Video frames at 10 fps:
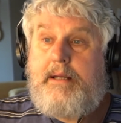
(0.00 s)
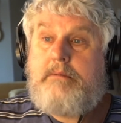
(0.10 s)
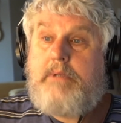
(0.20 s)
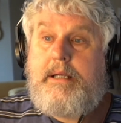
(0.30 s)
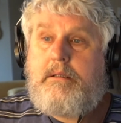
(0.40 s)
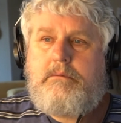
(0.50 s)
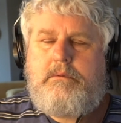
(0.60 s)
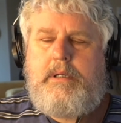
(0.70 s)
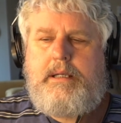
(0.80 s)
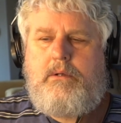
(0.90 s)
and
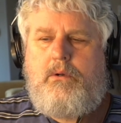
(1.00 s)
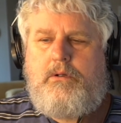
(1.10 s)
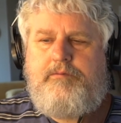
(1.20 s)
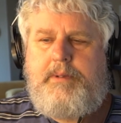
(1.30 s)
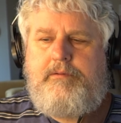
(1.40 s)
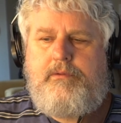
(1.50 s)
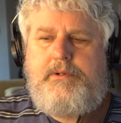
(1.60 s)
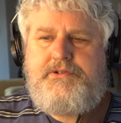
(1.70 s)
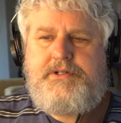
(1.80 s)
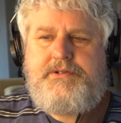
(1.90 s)
like All of Me,
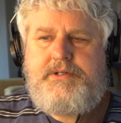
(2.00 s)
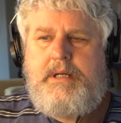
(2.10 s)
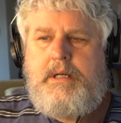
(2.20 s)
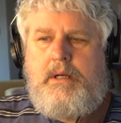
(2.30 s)
for instance.